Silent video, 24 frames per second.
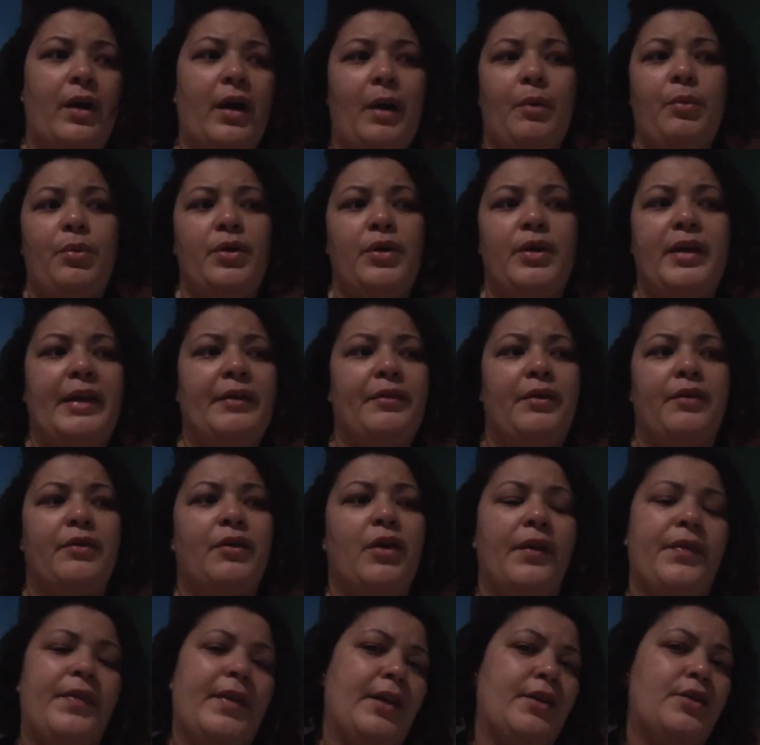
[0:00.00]
I would never have
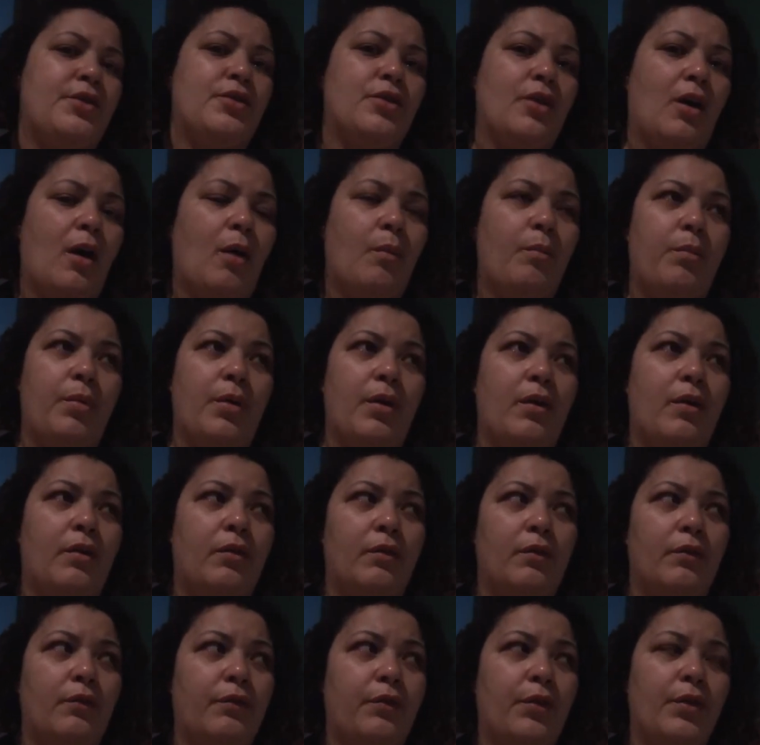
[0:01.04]
got that job
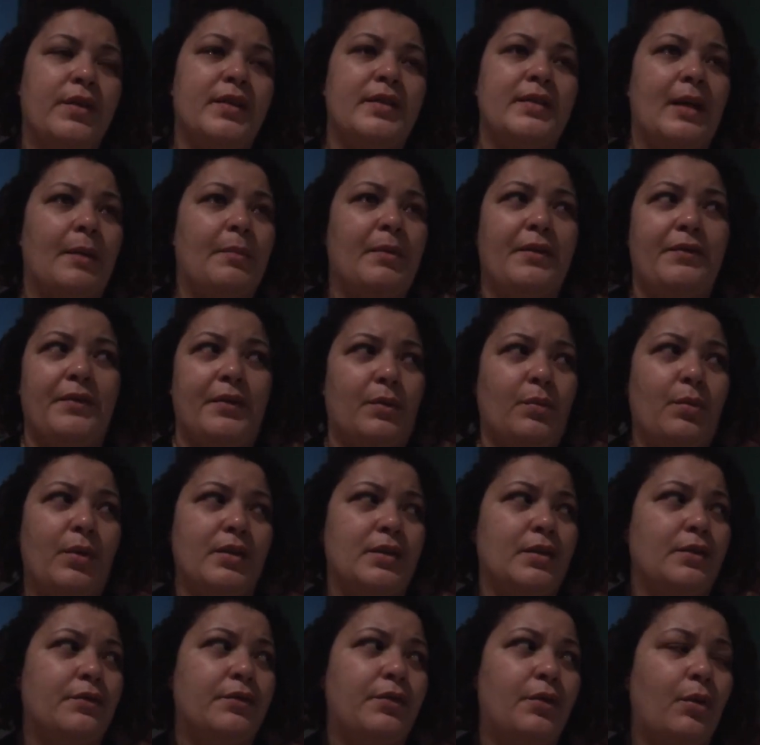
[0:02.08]
for the summer if it
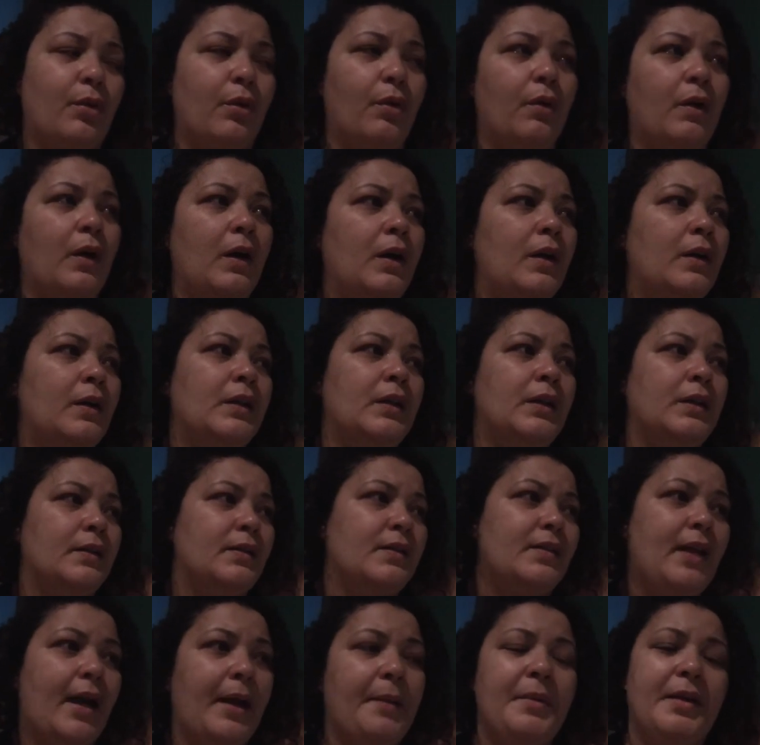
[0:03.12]
wasn't for
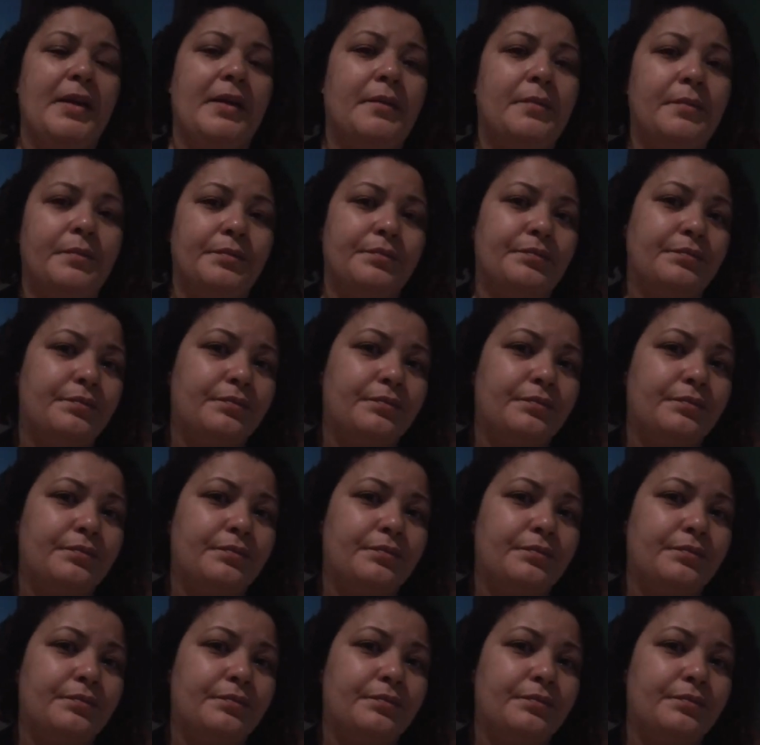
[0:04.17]
Simon,